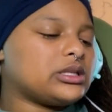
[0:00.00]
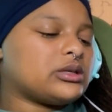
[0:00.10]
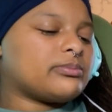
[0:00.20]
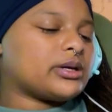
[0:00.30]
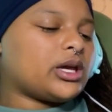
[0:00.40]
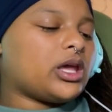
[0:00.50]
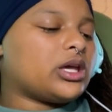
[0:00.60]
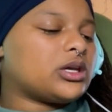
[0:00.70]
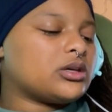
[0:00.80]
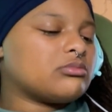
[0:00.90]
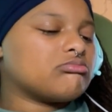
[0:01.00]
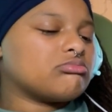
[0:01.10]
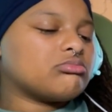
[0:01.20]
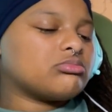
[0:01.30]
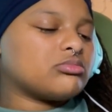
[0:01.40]
clip, I
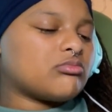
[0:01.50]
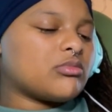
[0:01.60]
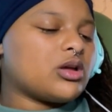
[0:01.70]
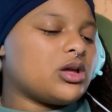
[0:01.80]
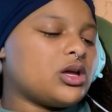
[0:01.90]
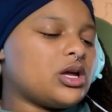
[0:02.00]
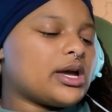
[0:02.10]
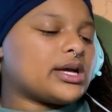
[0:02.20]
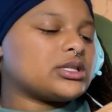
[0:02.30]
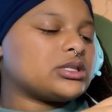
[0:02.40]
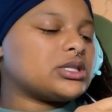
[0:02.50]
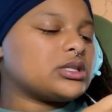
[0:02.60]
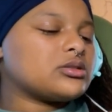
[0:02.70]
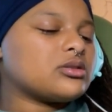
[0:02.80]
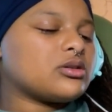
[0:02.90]
had to take
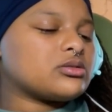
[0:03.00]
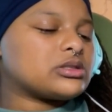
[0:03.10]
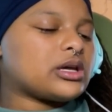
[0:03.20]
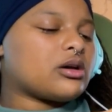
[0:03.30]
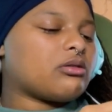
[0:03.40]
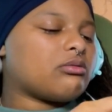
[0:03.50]
the dogs out